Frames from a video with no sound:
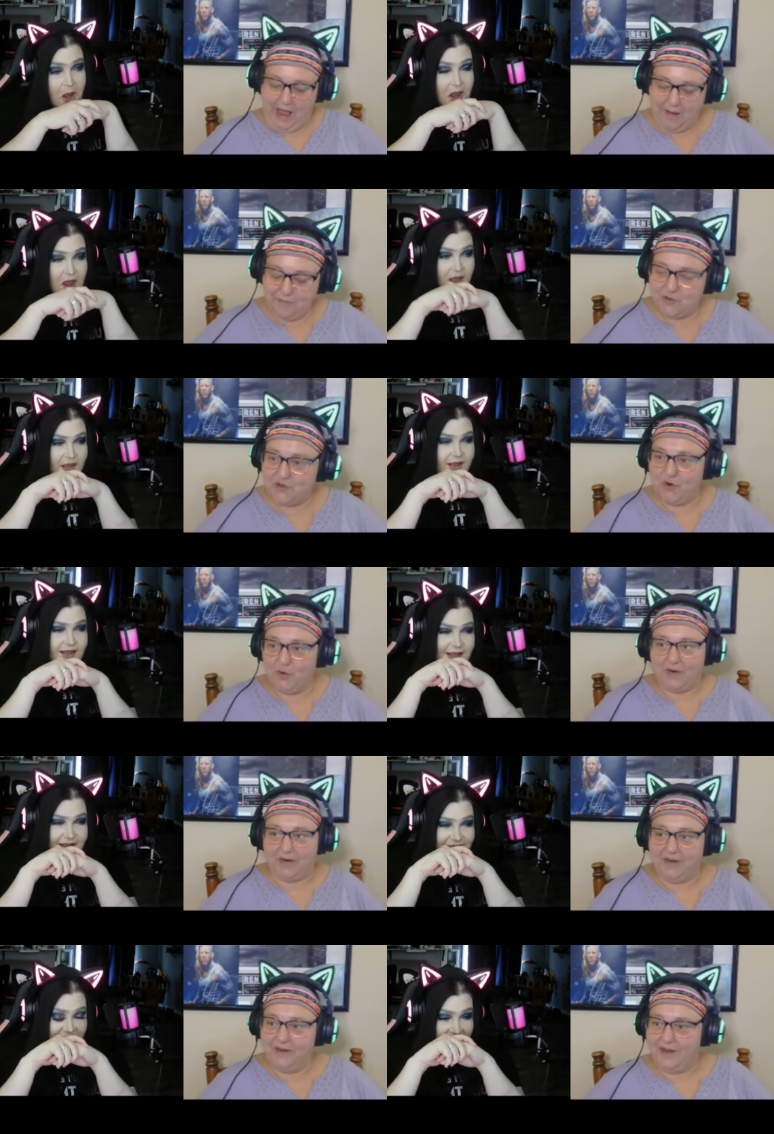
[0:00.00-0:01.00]
Speaker 1: I'm
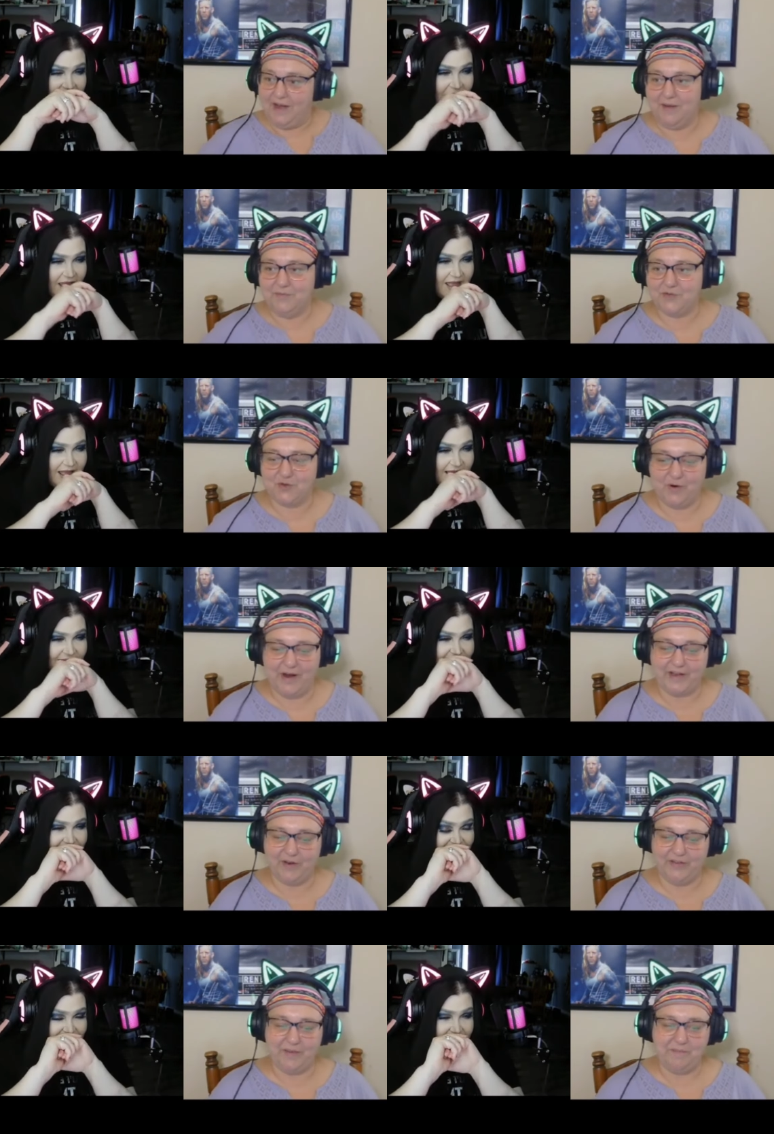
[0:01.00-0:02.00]
sure. I'm sure. I
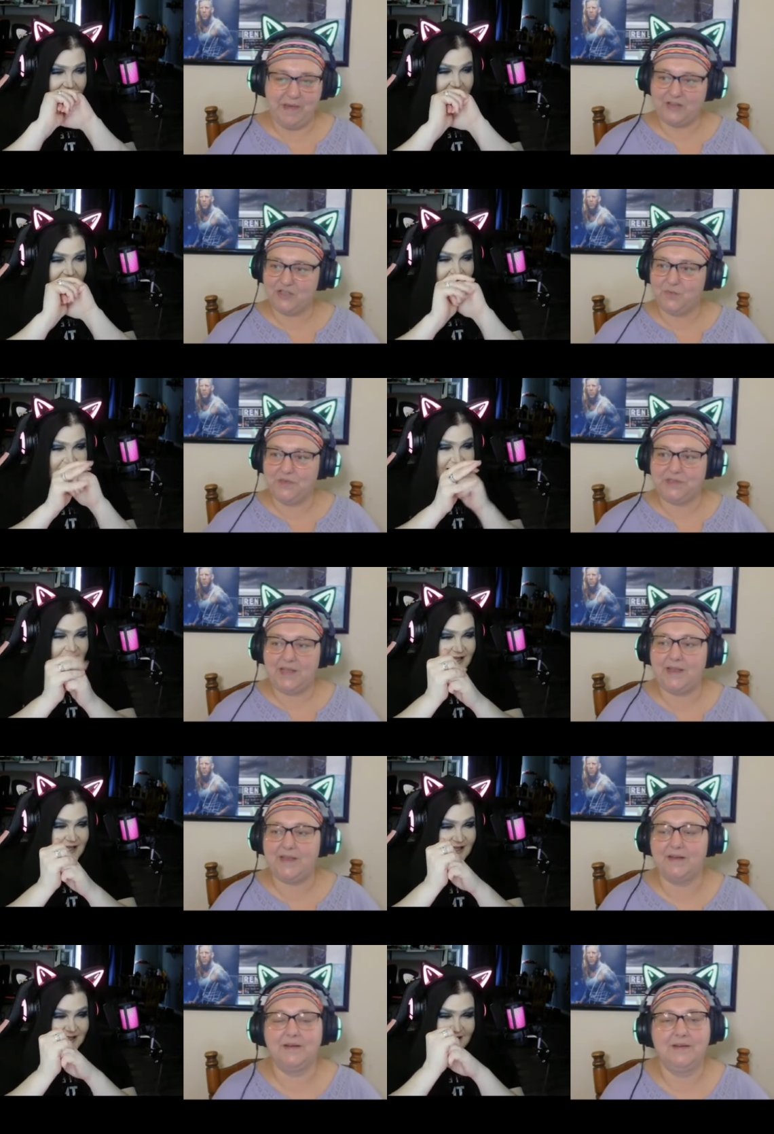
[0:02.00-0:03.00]
can only imagine what they
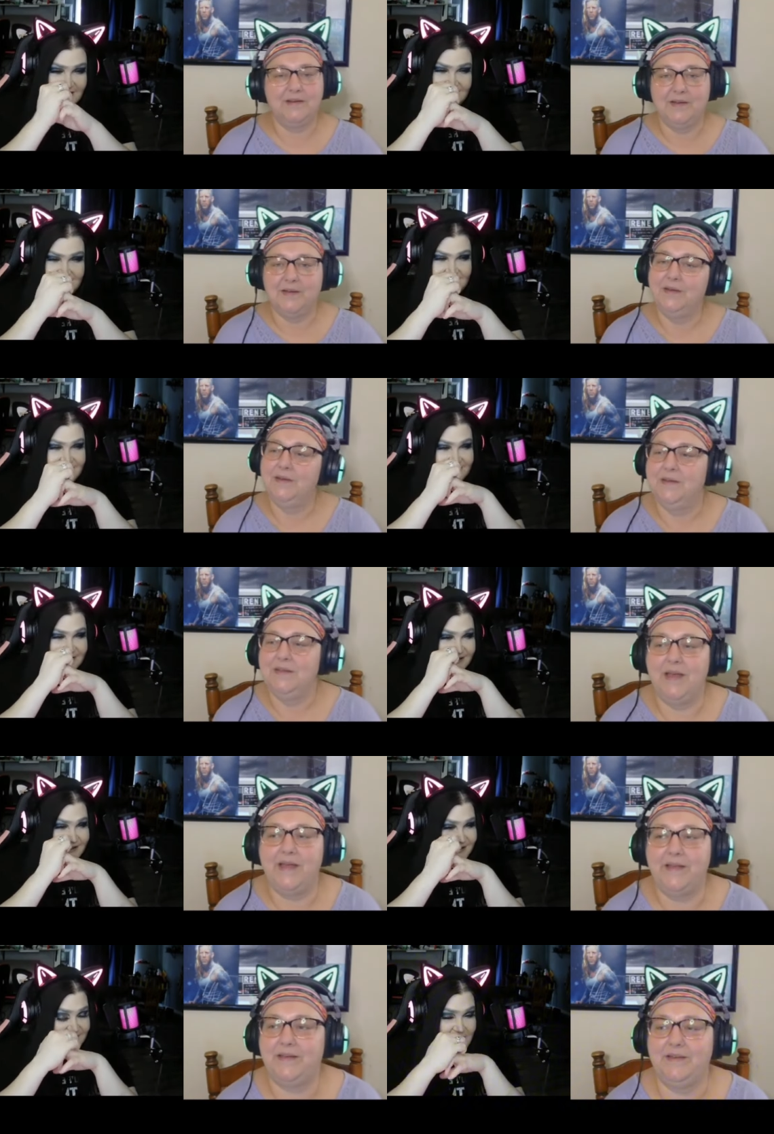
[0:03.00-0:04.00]
hear.
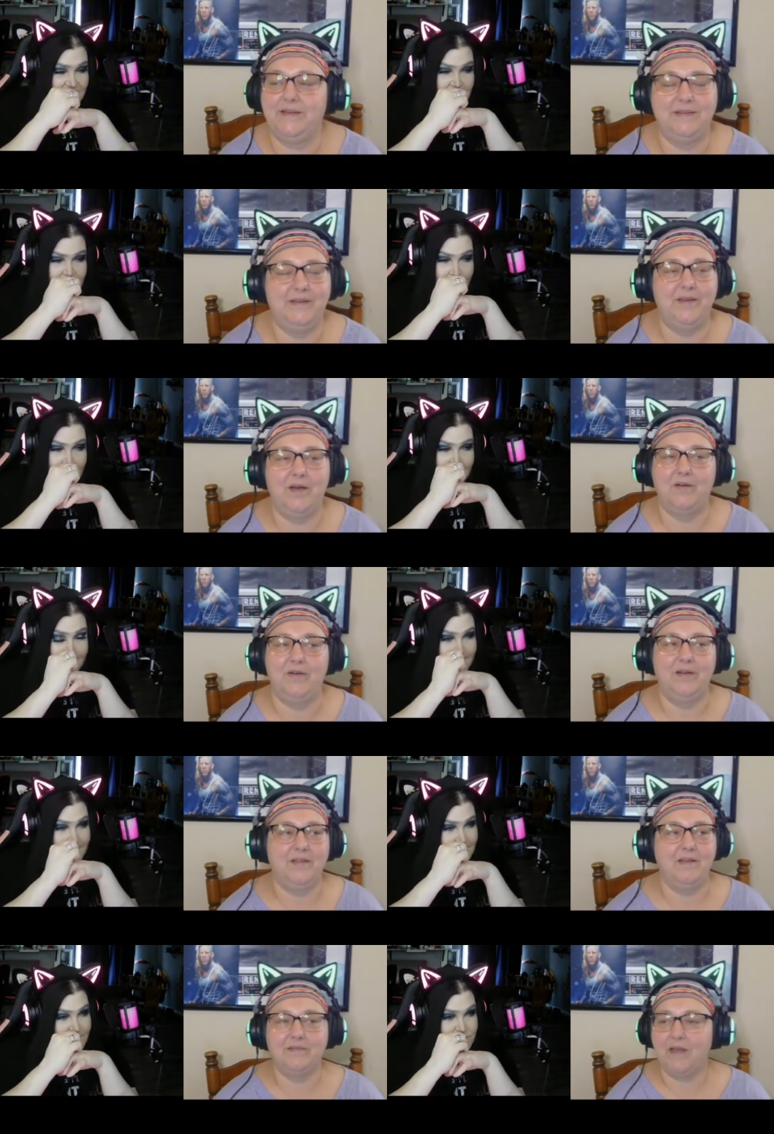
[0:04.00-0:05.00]
Like you
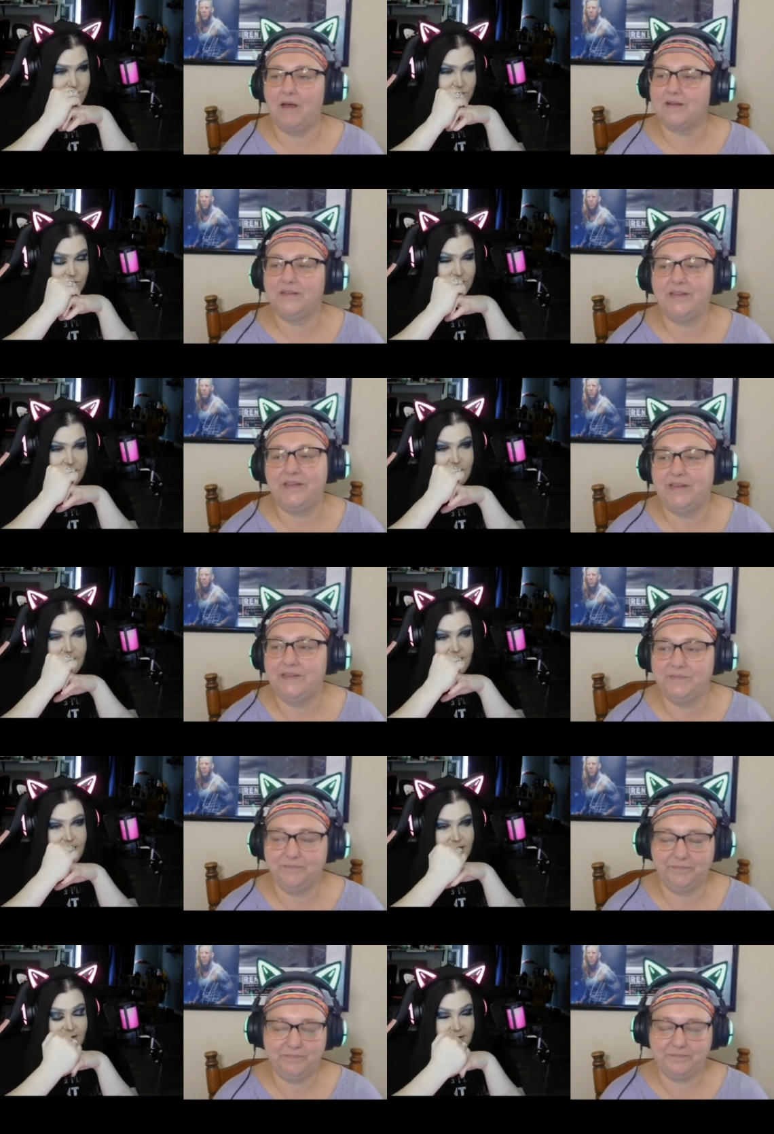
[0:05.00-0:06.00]
know, luckily,
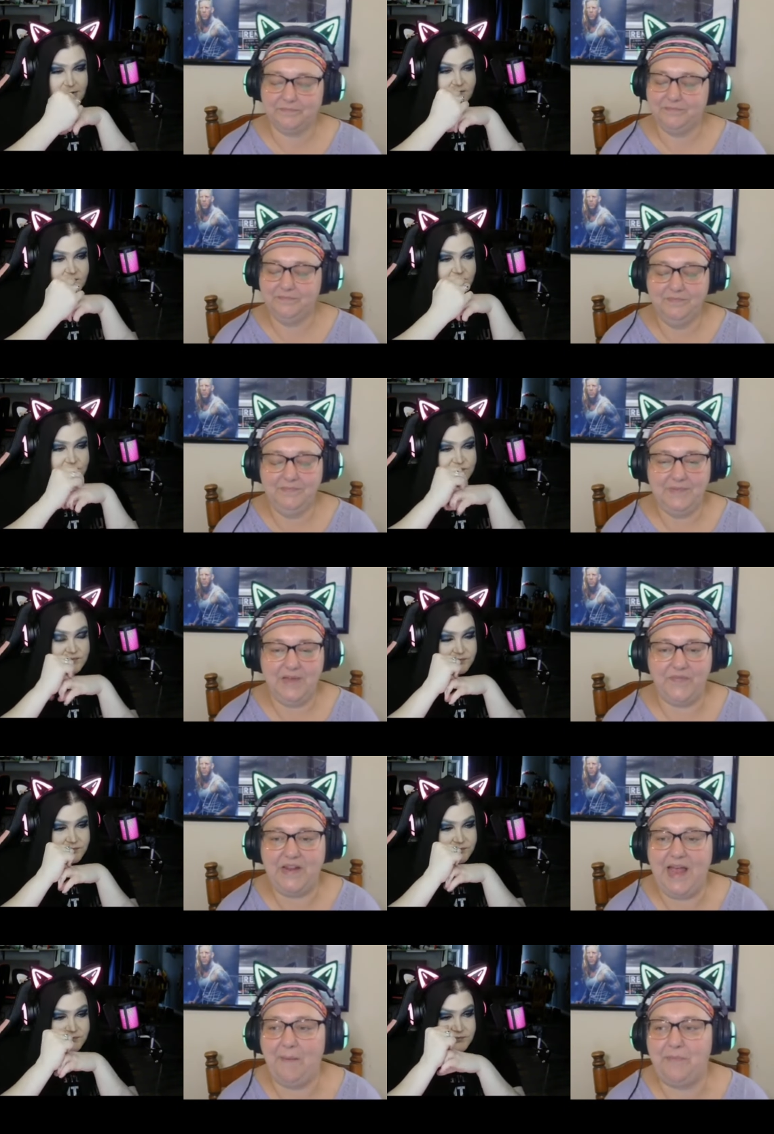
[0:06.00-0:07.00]

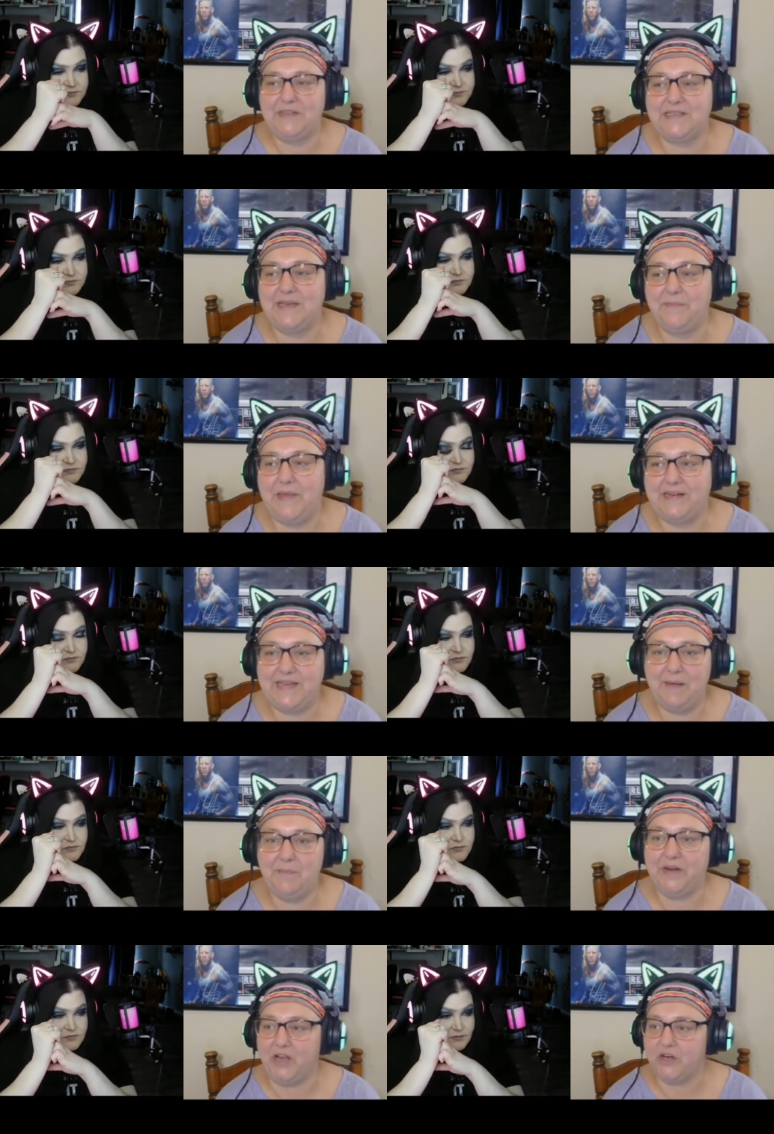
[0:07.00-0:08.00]
nothing happened to them that
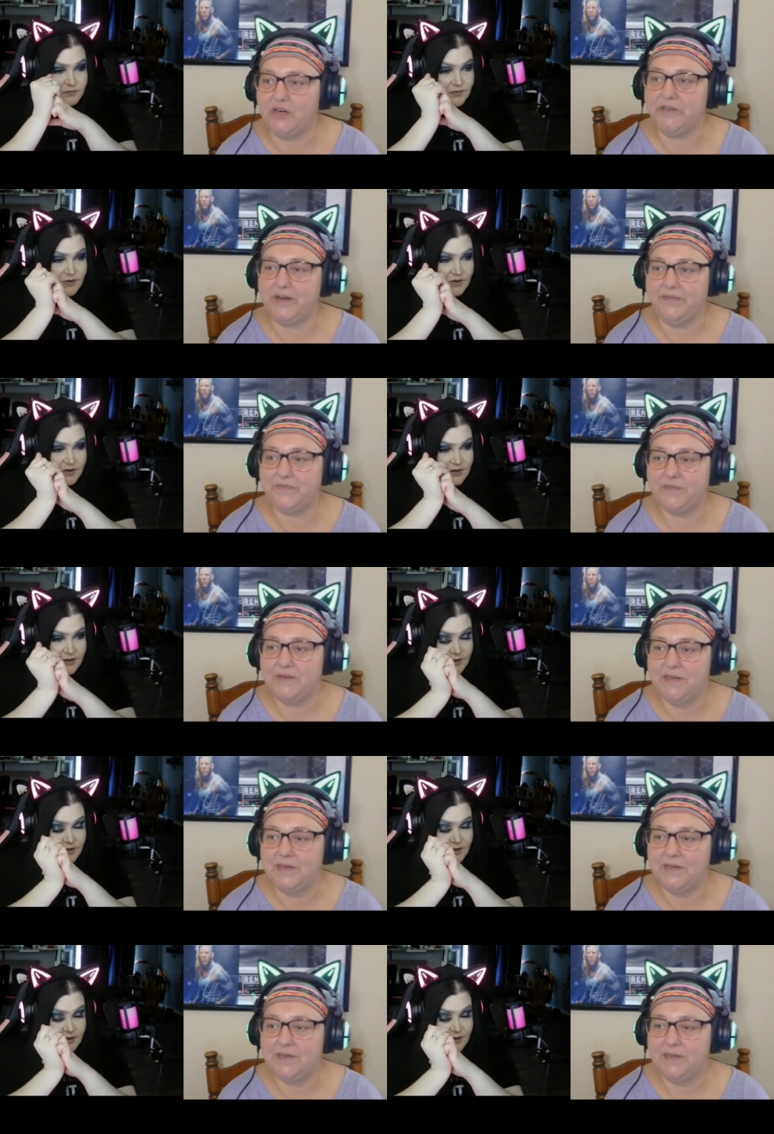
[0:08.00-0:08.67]
day, but it could have.